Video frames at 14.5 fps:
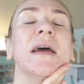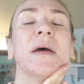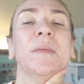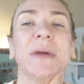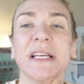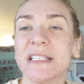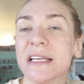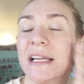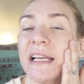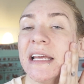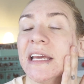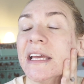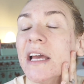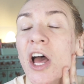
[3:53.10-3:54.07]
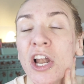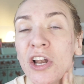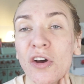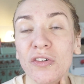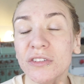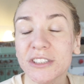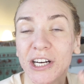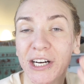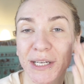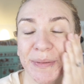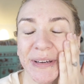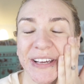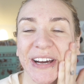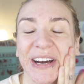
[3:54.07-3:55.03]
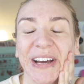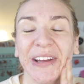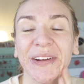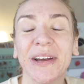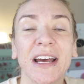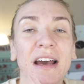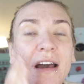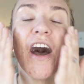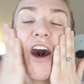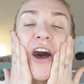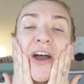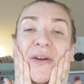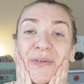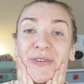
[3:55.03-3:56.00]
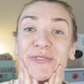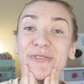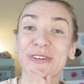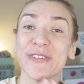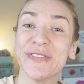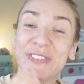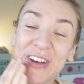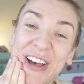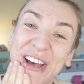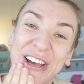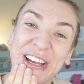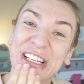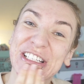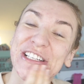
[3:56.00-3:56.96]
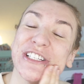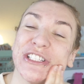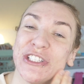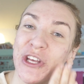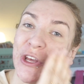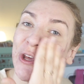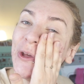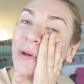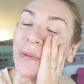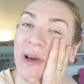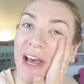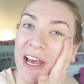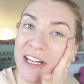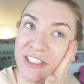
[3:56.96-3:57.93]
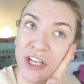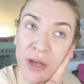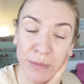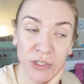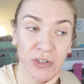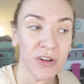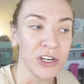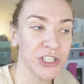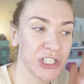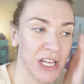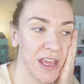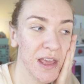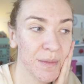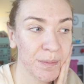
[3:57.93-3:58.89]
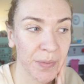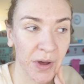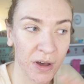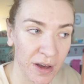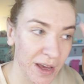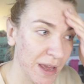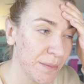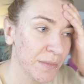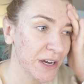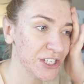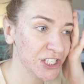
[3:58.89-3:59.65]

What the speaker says: Basically, a long time ago, I was referred to dermatology by my